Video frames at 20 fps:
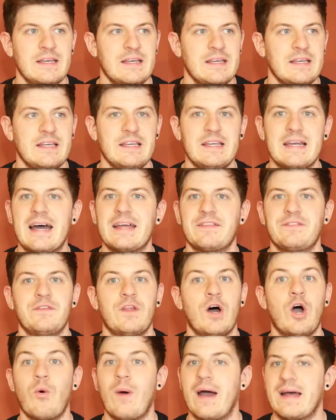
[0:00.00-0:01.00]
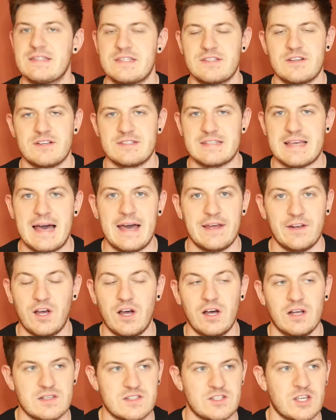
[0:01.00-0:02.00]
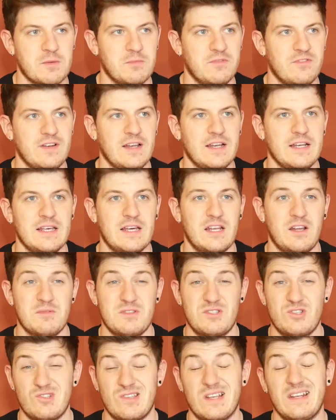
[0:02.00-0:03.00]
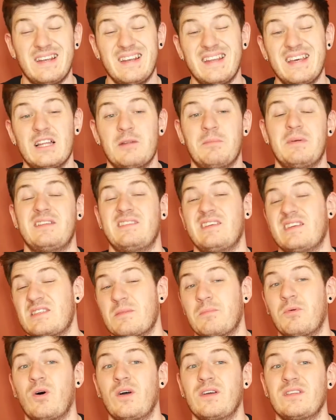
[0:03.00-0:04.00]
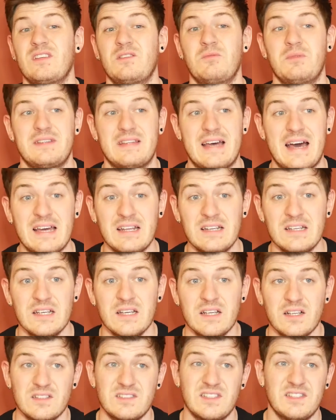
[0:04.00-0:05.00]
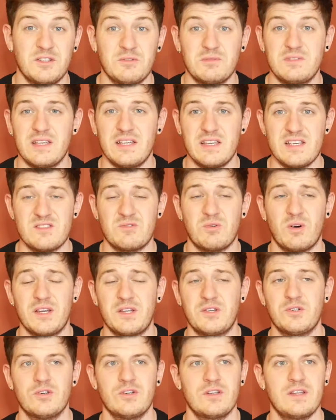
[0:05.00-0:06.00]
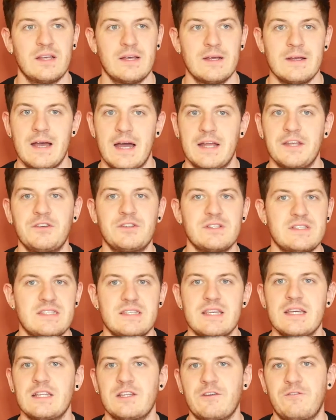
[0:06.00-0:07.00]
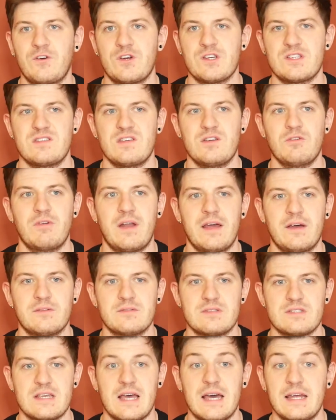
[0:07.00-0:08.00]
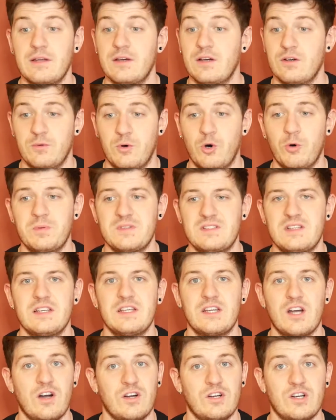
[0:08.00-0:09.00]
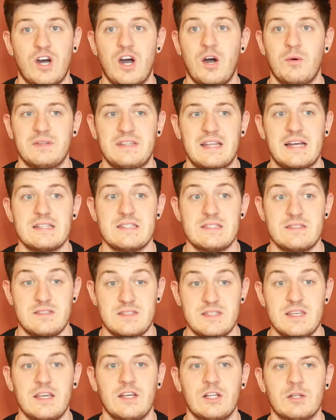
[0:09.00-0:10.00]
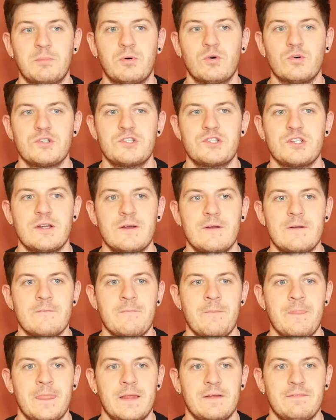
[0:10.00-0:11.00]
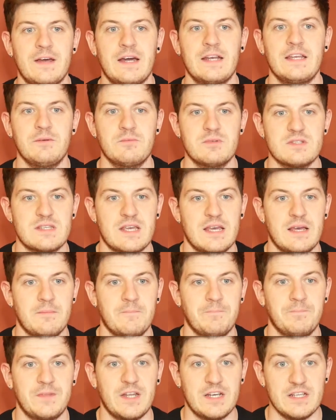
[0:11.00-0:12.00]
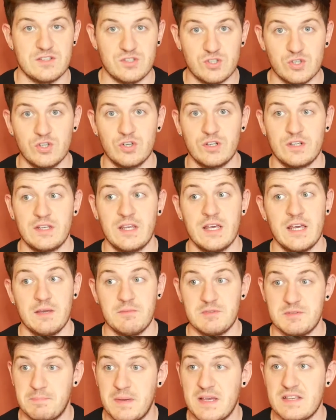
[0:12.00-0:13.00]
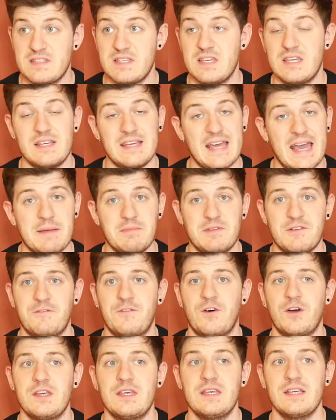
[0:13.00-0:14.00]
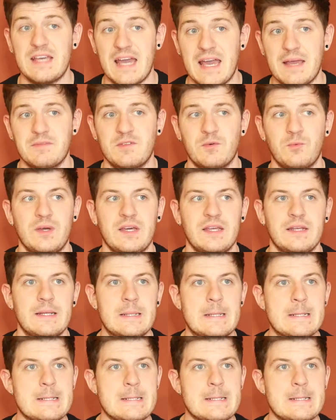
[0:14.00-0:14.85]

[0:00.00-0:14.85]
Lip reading: he had no answers at all, Simon Vallily, and I was just a little bit disappointed with that, because I do think he's quite good, and you could see in the first 2 rounds and up until he got caught with that single punch that he was that he's good. He was busy. He came to fight. He came to win.